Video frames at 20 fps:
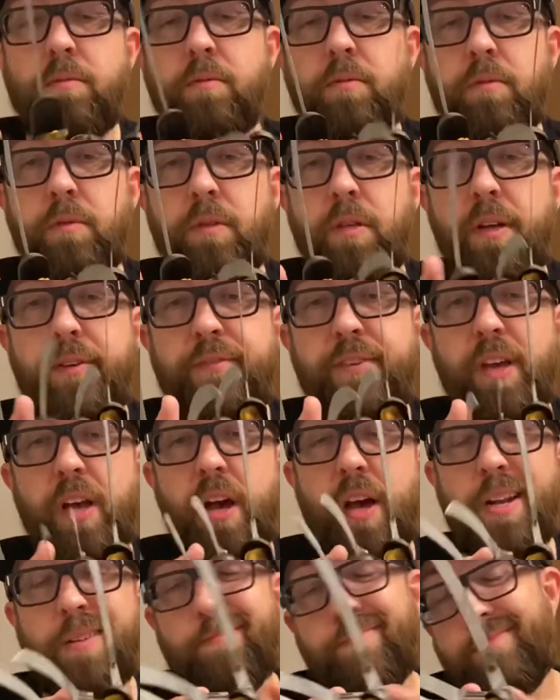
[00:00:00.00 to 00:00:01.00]
if you
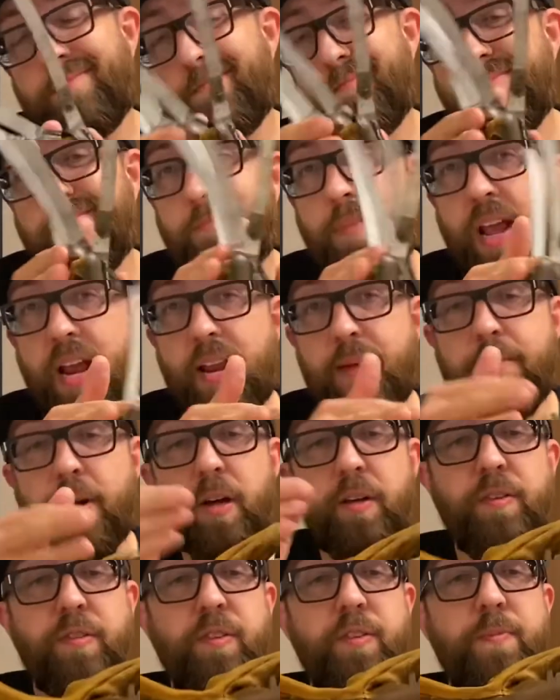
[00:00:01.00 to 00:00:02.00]
got 80
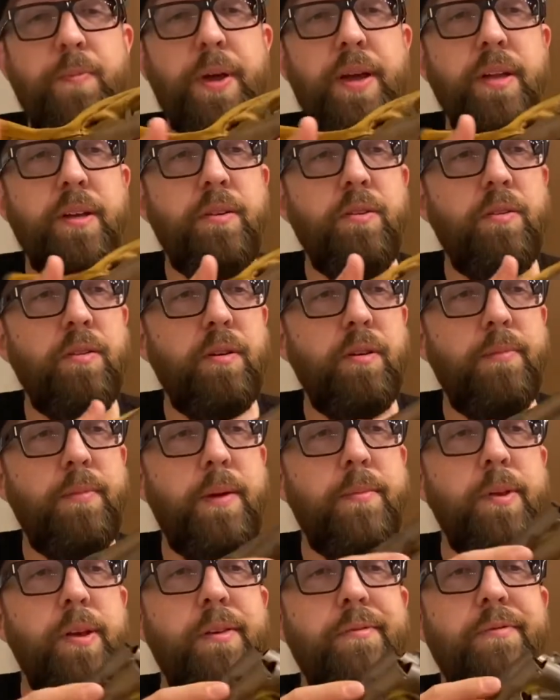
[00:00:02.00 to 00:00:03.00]
bucks to spend, or maybe
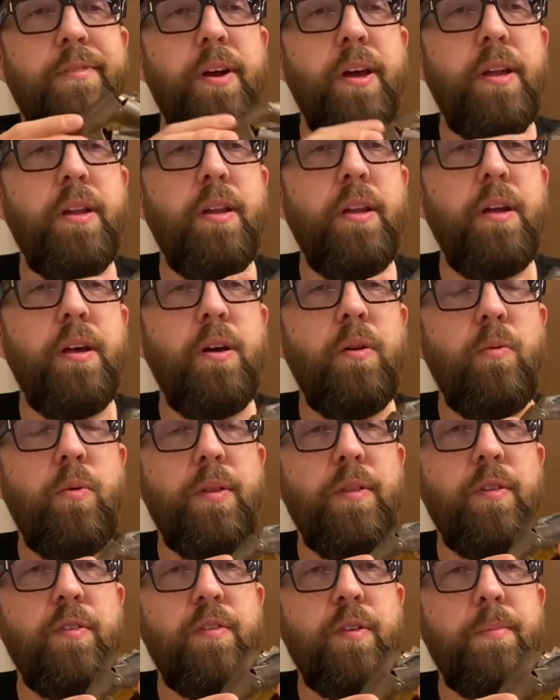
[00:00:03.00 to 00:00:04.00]
you can find one
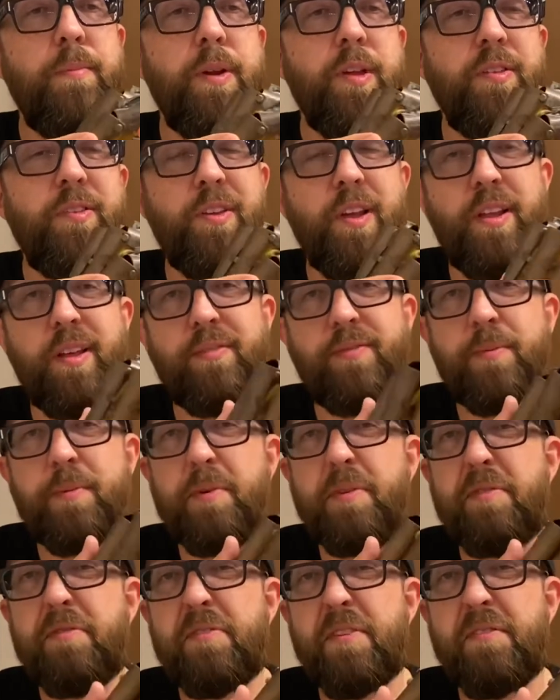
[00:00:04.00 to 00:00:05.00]
that somebody's selling for maybe
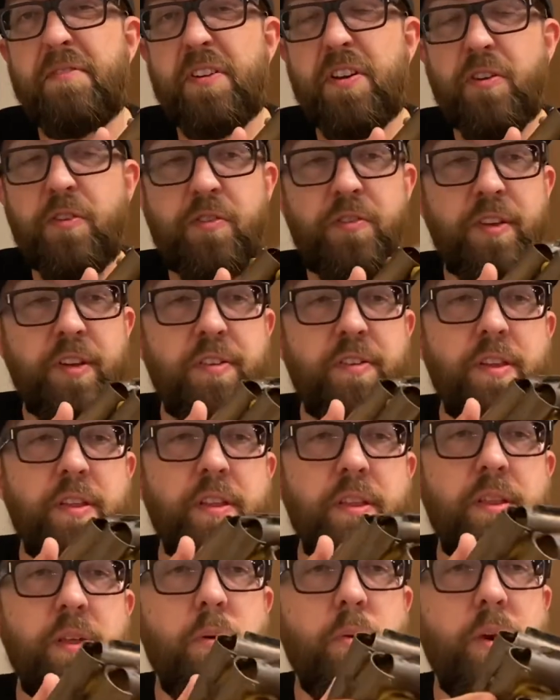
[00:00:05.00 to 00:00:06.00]
50 or 60
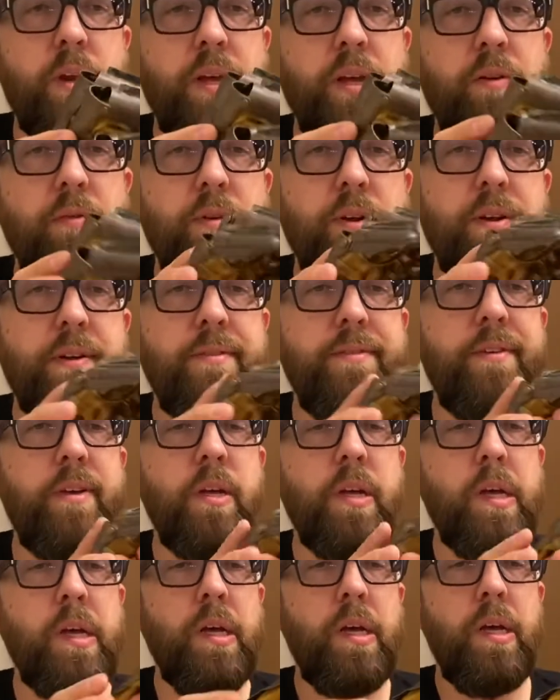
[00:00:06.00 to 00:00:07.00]
that they want to get rid
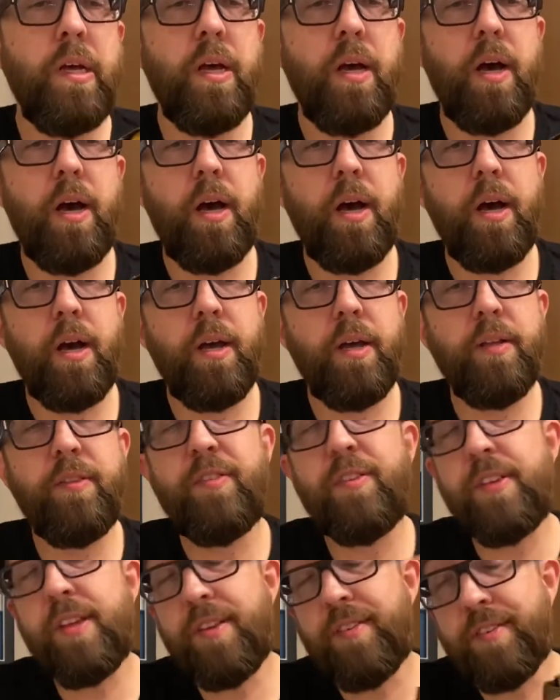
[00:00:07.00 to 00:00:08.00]
of. It's
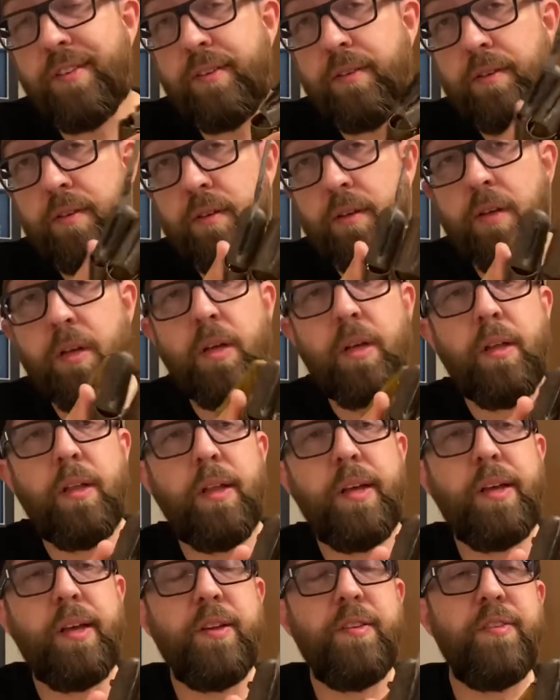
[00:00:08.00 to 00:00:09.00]
decent.
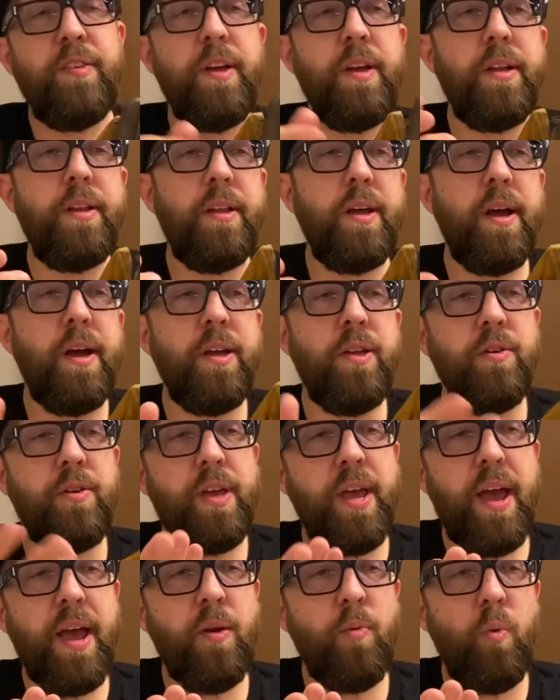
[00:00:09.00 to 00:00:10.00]
Like I said, you
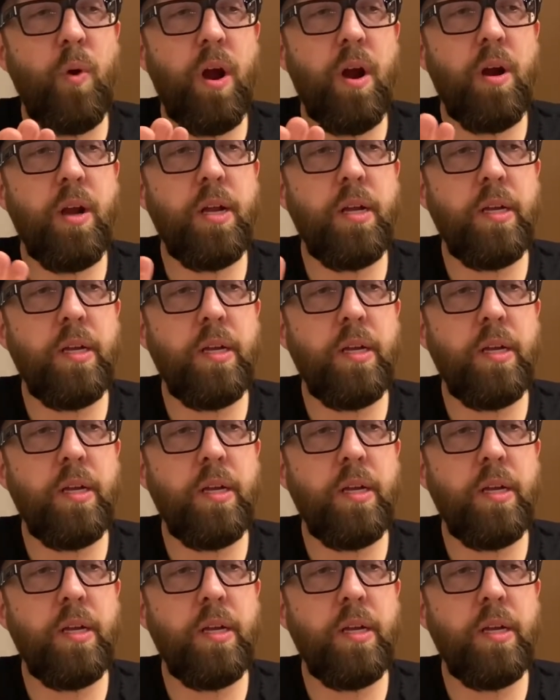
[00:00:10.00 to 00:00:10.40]
can wear it.